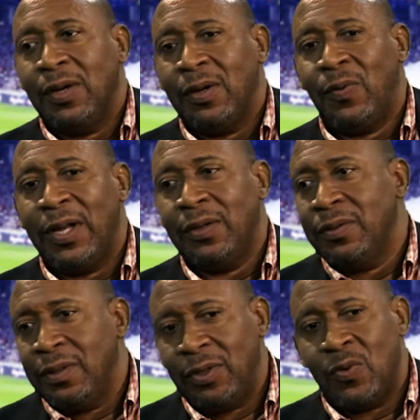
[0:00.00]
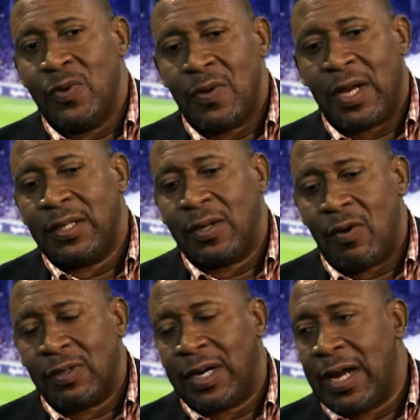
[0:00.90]
When, you know, we were getting
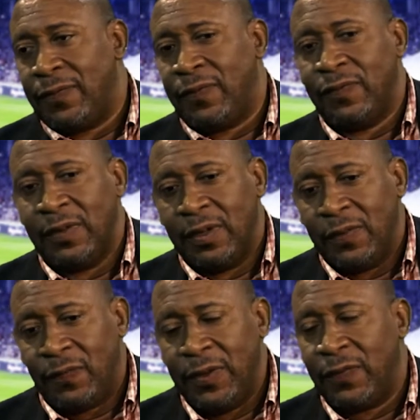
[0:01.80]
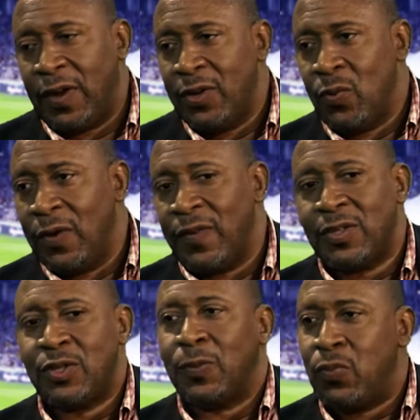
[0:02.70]
CONCACAF, FIFA and UEFA
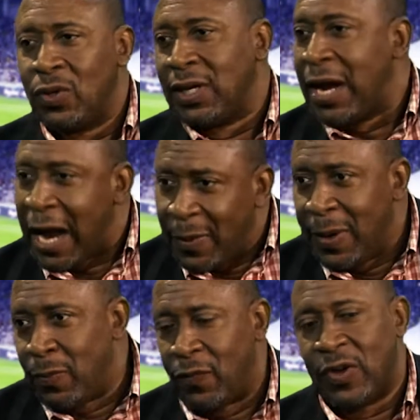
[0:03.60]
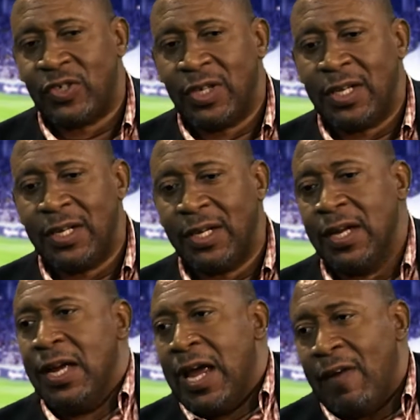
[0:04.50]
to support a Caribbean Professional League,
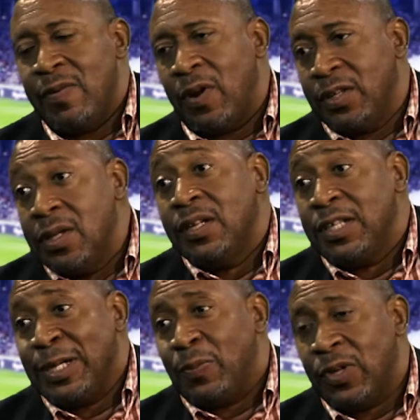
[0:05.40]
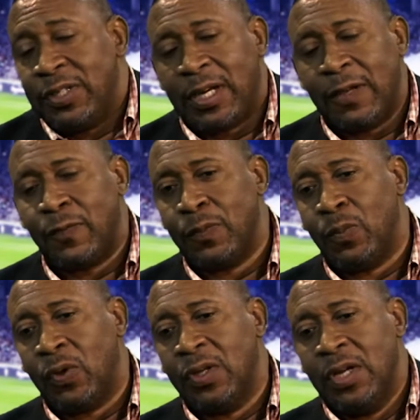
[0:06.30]
everybody turned it into a political
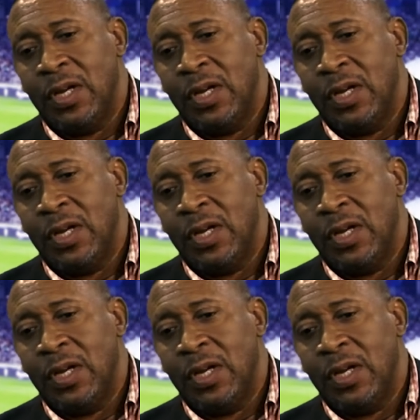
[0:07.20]
football.